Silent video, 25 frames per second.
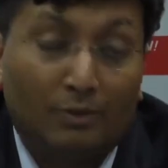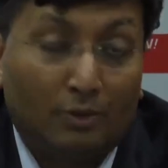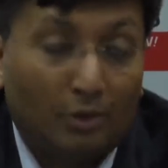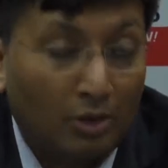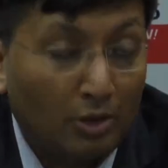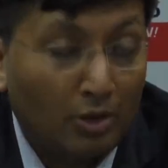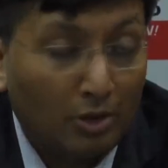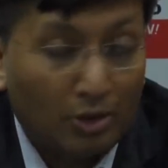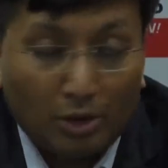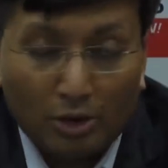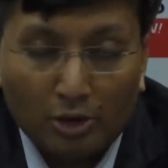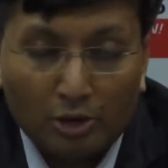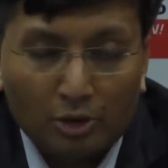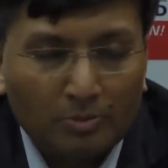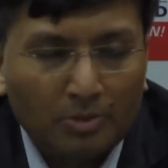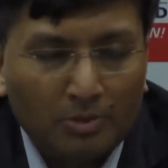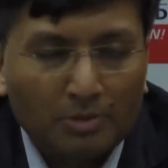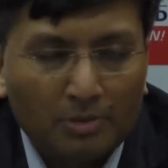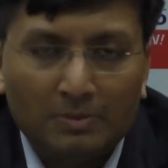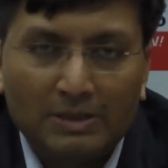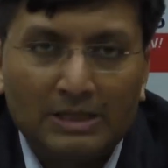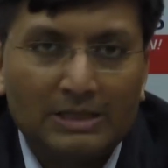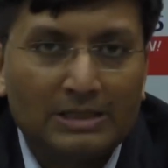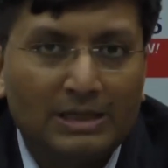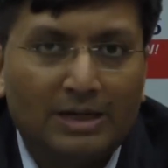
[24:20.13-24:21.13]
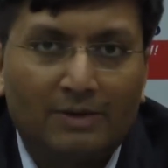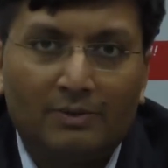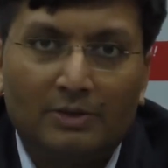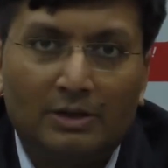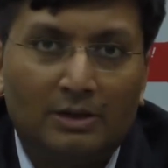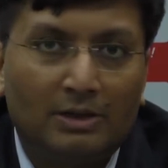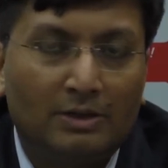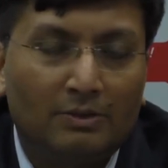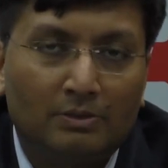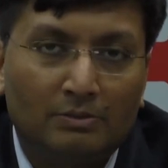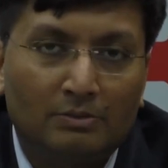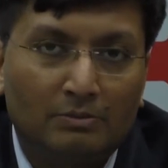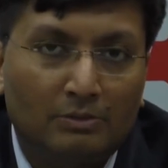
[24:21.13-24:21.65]
All human beings have it.
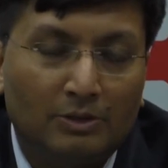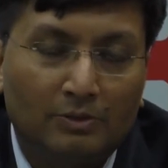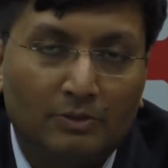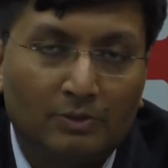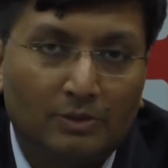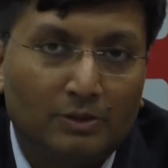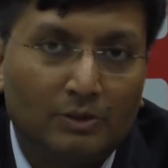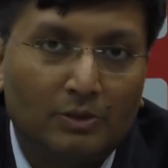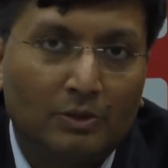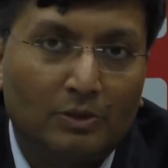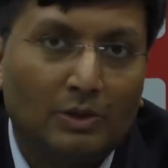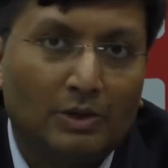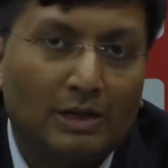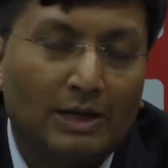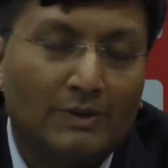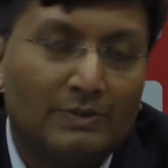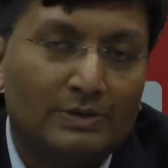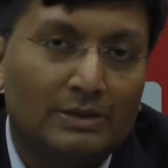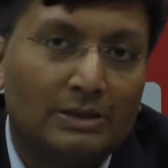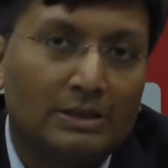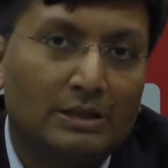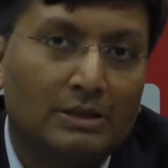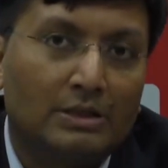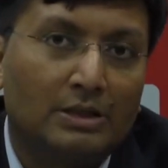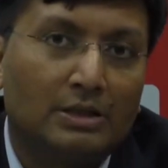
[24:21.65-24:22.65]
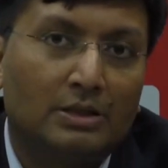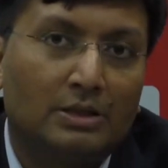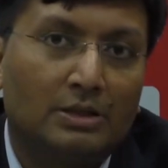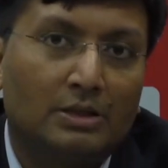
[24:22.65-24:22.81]
Even I've seen it.